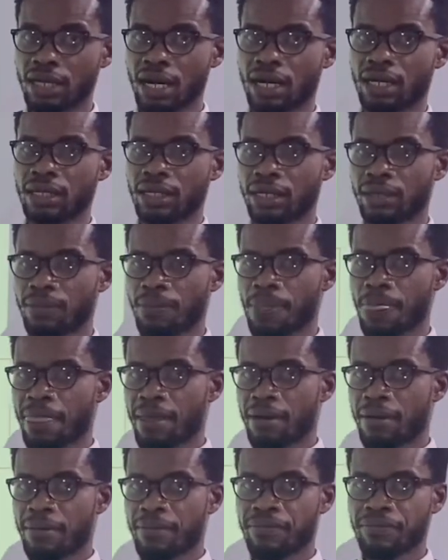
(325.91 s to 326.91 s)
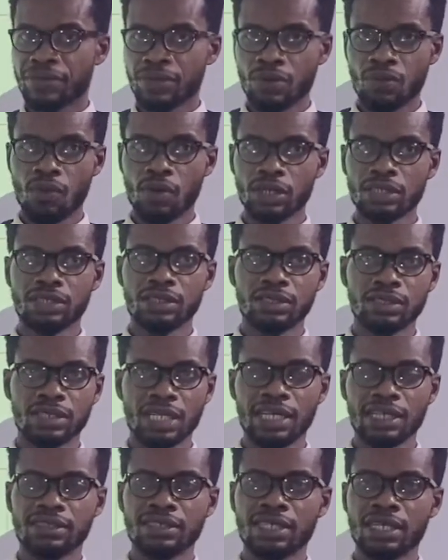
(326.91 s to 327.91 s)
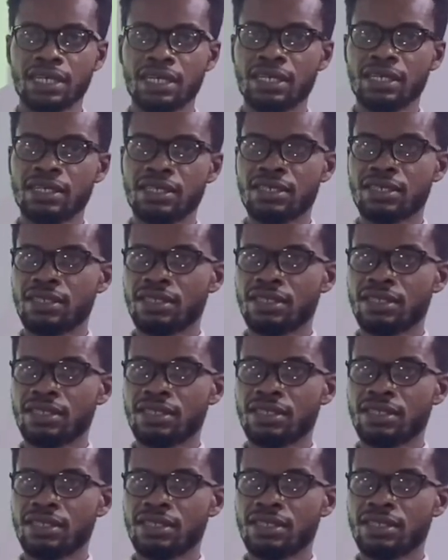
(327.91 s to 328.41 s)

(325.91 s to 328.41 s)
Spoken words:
Ghana, what does the